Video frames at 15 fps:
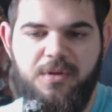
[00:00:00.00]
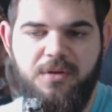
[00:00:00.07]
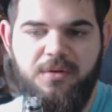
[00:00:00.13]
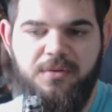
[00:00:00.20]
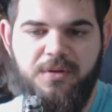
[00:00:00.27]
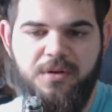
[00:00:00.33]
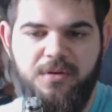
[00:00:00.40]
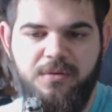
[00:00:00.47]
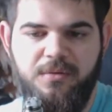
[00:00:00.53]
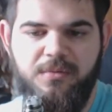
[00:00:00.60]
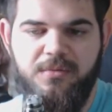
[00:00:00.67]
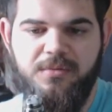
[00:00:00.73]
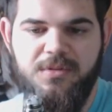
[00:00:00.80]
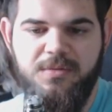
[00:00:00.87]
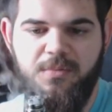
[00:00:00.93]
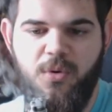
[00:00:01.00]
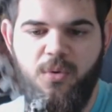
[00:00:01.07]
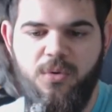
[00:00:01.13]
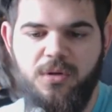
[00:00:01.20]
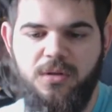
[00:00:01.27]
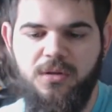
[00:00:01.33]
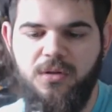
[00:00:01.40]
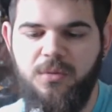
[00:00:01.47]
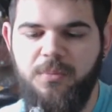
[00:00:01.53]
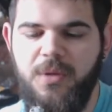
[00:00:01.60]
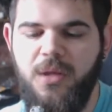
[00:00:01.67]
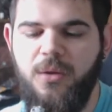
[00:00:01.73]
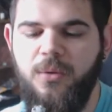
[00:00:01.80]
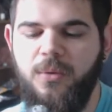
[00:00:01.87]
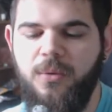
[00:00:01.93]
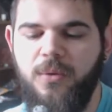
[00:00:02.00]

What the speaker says: they're smoking a little bit.